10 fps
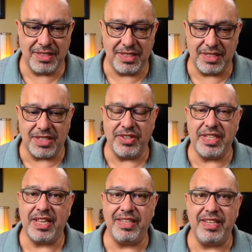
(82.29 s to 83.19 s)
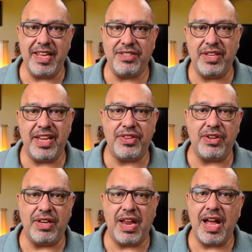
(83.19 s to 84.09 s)
This is our daily
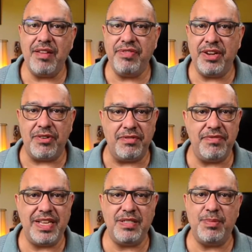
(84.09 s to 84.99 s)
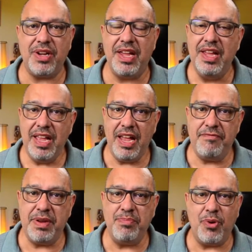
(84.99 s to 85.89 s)
get-together live here on Facebook
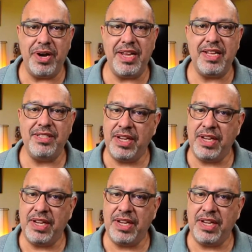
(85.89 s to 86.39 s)
every morning,